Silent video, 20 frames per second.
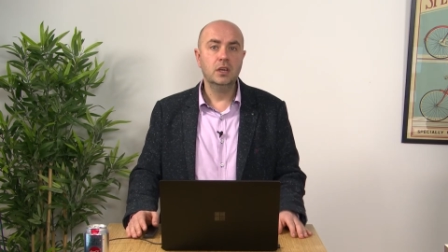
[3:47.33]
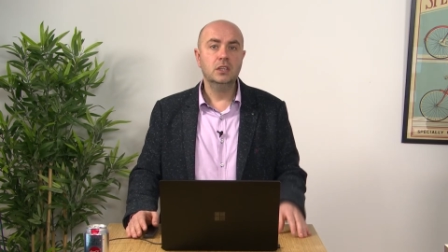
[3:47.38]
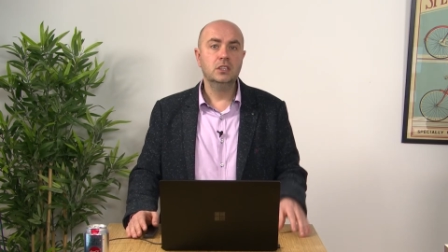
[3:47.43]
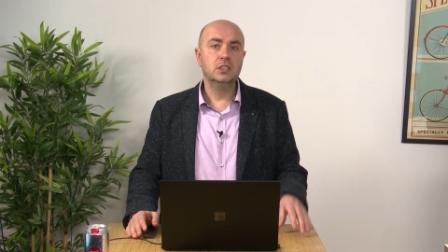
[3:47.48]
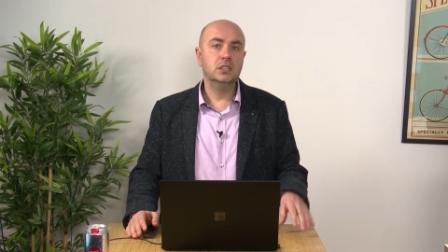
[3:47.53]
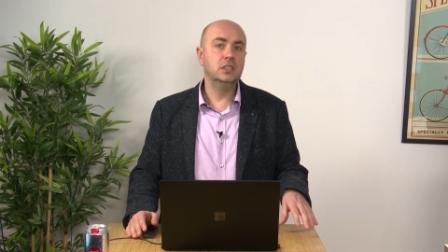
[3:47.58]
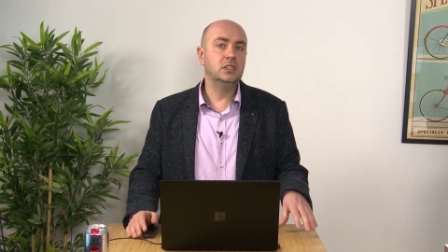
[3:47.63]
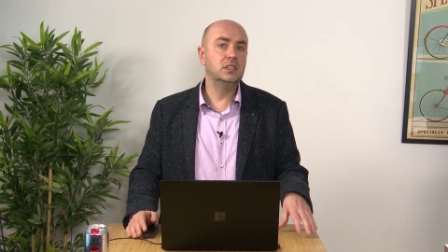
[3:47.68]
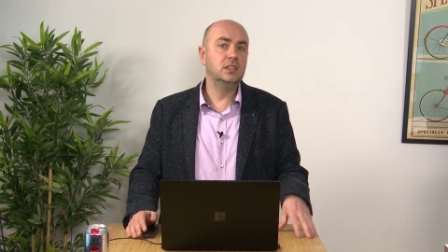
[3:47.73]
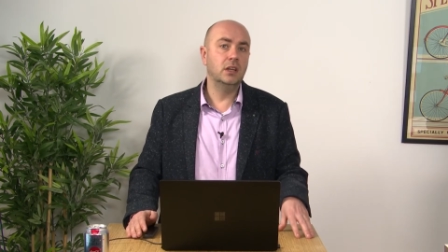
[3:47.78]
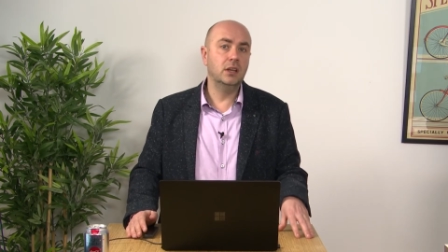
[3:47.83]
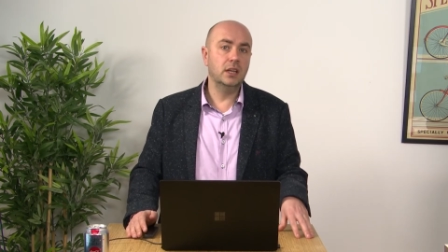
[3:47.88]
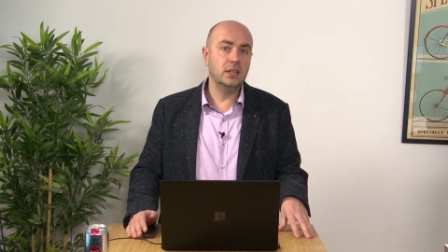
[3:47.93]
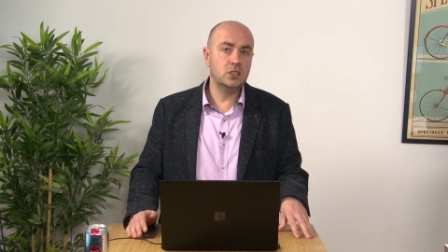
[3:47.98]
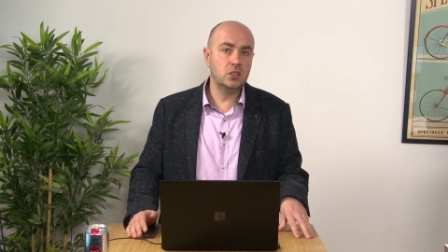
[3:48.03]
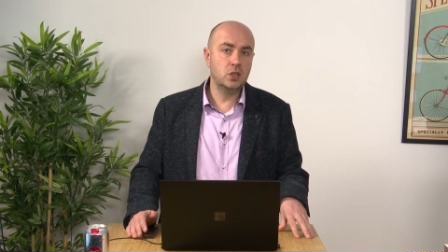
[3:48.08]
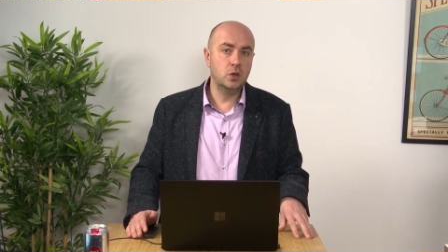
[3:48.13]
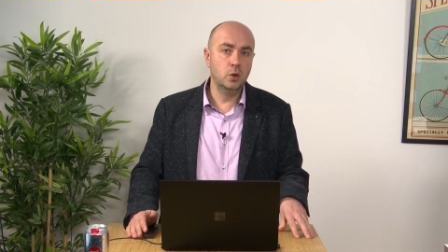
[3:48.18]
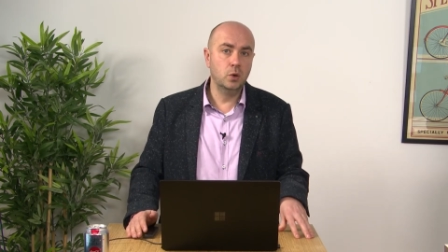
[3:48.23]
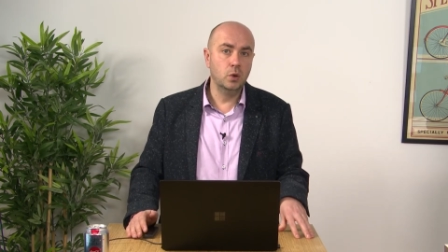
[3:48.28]
She's still at
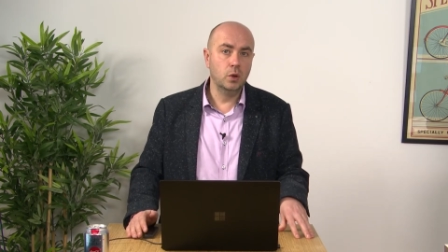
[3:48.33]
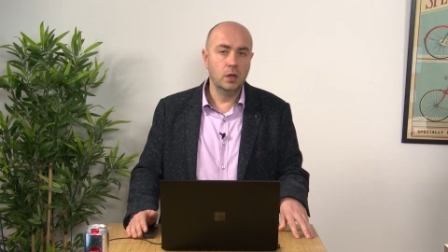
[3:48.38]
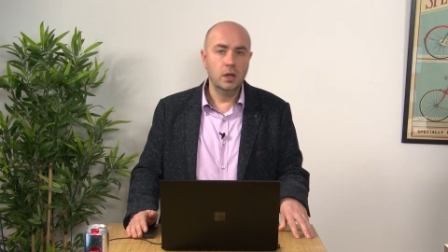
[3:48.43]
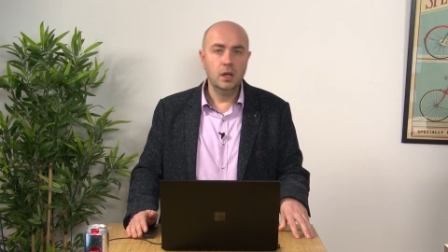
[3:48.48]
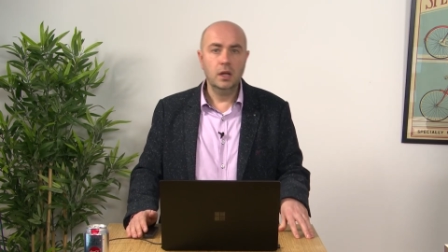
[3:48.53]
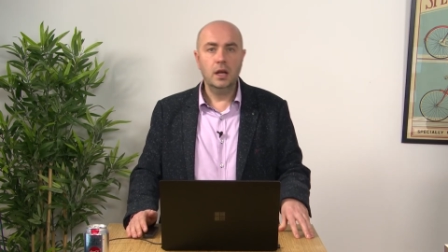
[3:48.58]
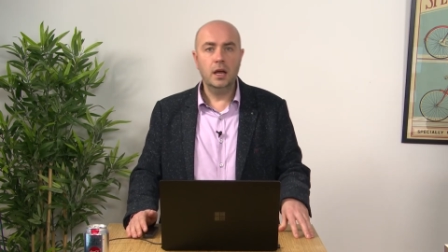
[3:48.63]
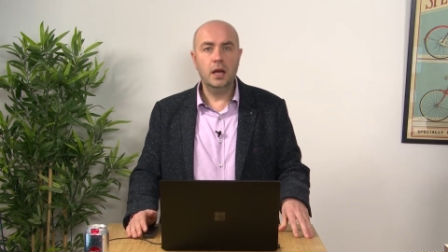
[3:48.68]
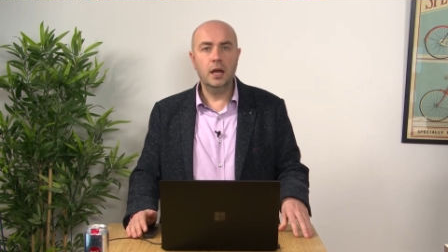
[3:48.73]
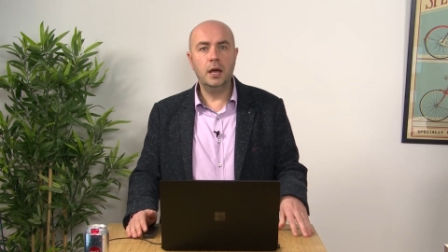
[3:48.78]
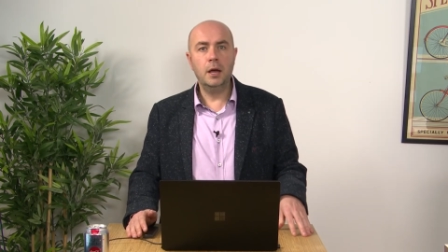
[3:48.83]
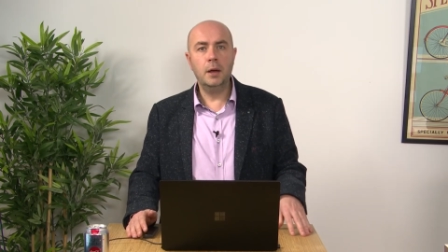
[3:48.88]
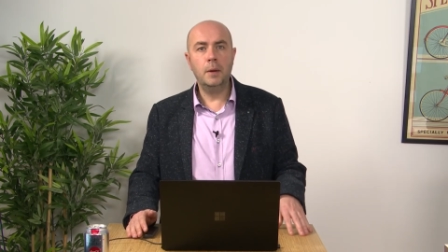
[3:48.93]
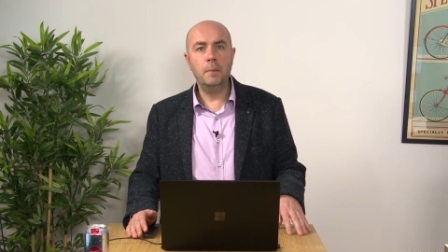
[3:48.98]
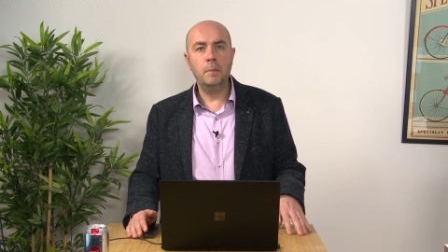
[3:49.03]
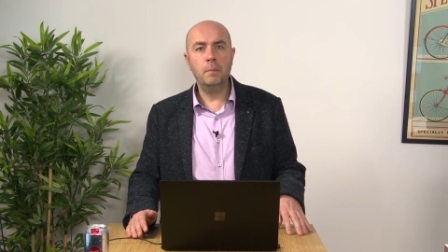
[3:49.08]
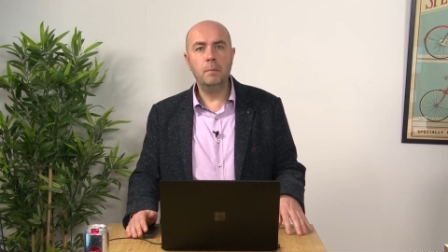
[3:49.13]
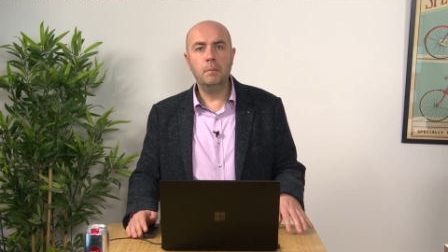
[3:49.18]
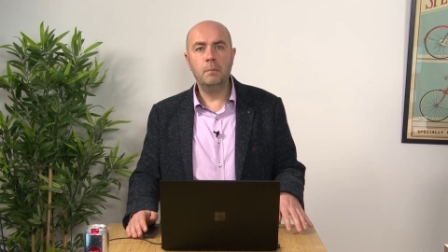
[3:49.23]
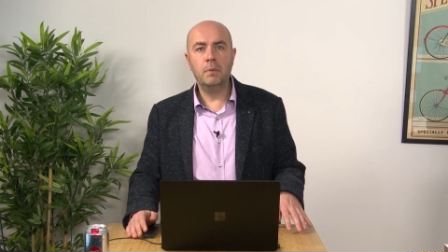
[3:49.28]
school,
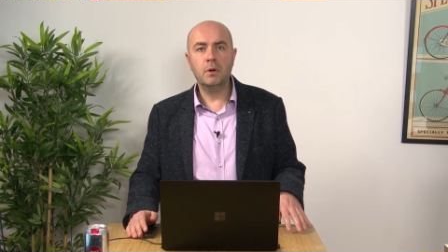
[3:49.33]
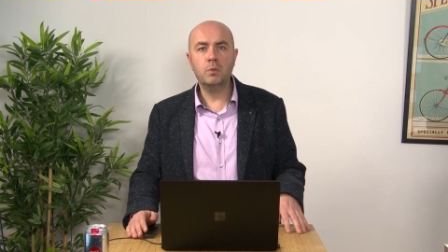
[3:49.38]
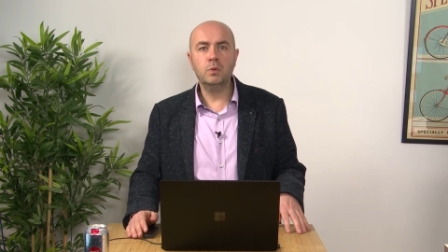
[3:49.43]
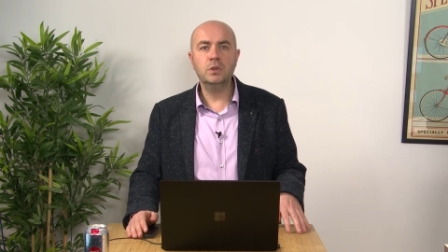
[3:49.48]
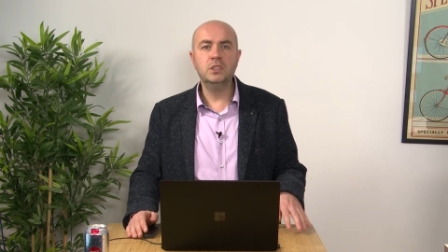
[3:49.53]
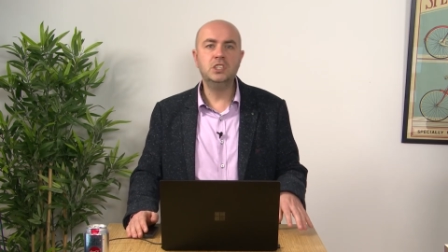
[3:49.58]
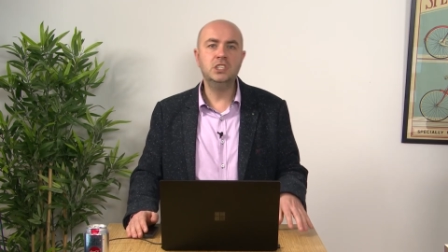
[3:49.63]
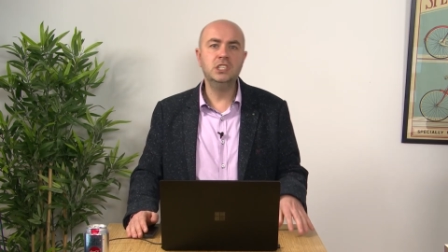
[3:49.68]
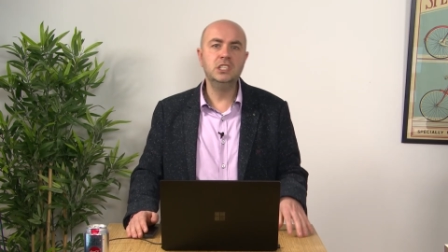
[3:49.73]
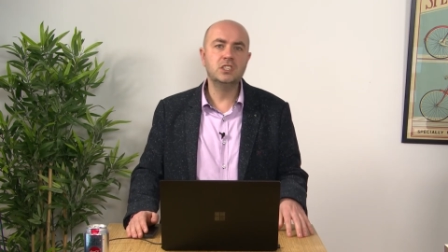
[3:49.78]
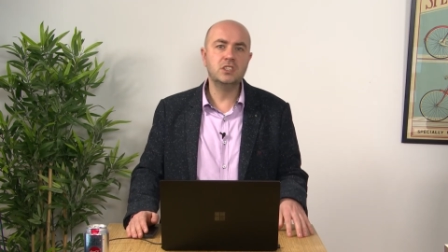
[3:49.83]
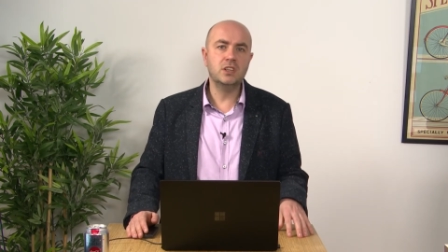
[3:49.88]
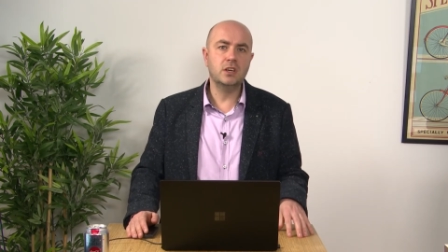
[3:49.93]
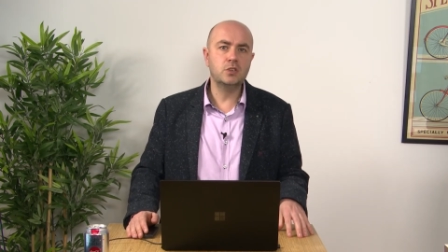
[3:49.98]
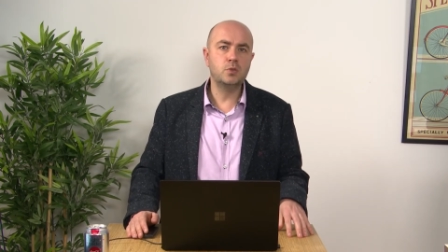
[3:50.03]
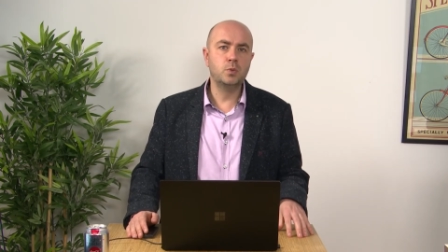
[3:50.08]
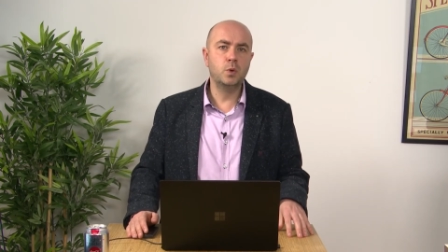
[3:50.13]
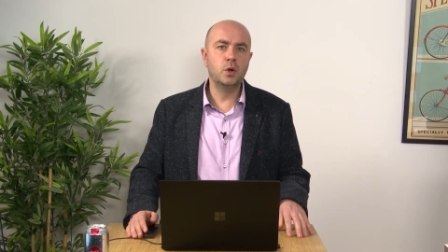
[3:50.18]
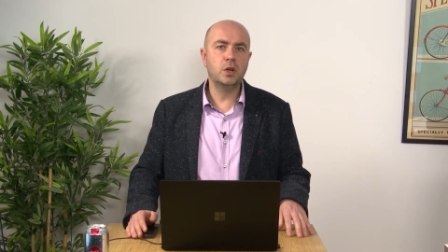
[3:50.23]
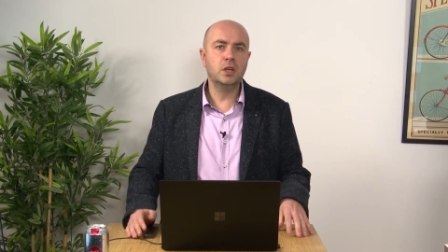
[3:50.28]
but when she
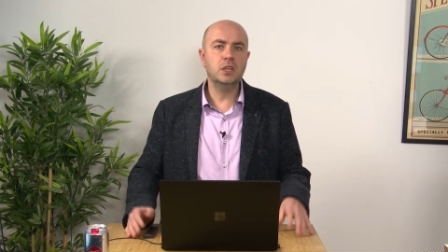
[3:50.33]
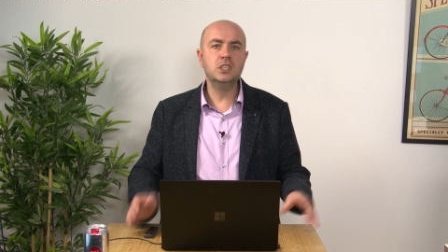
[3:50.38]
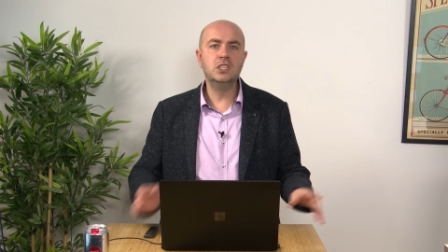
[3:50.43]
starts working,